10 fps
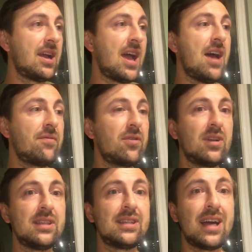effort
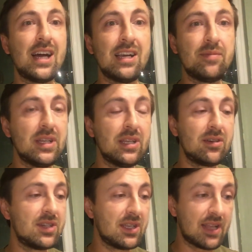and time and
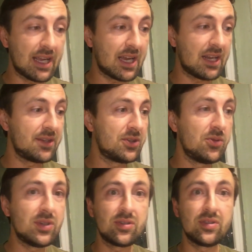energy that I gotta do
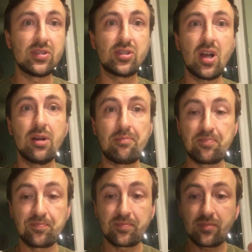into this job.
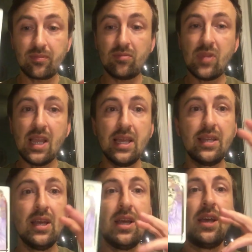And
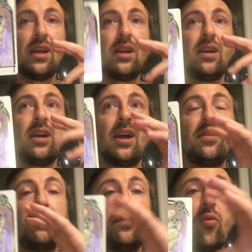
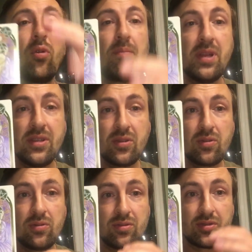the Four of
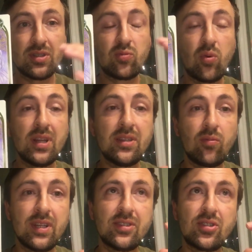Pentacles is what
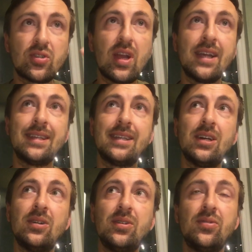it's trying to
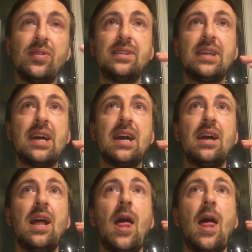tell you is that